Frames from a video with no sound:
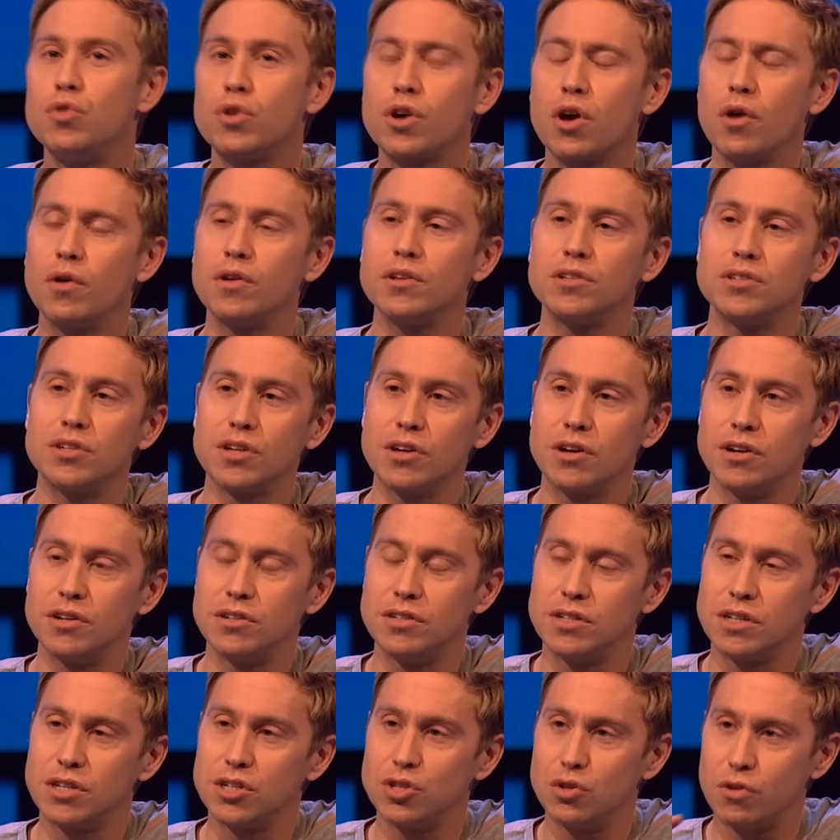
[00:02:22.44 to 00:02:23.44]
you're going to
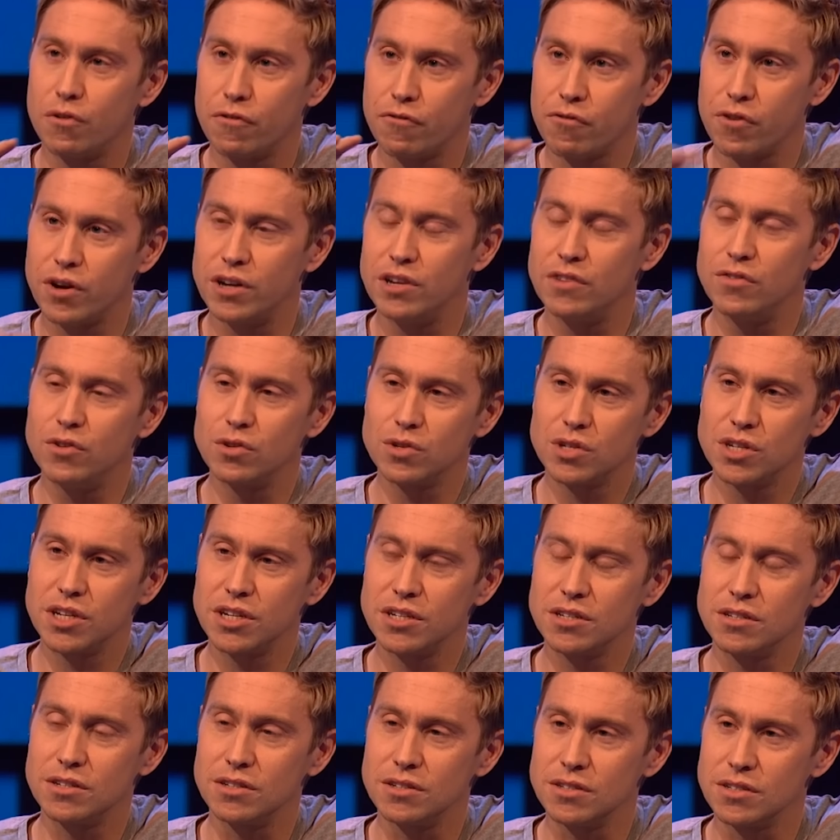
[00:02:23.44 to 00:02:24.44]
Guernsey because you're afraid of your
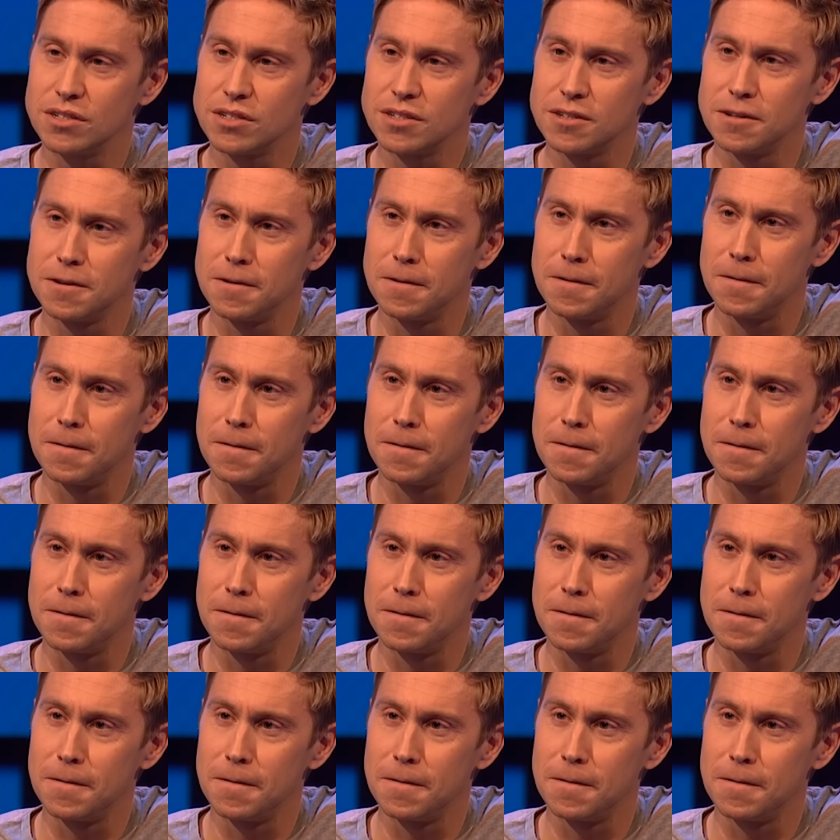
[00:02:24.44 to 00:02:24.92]
sisters?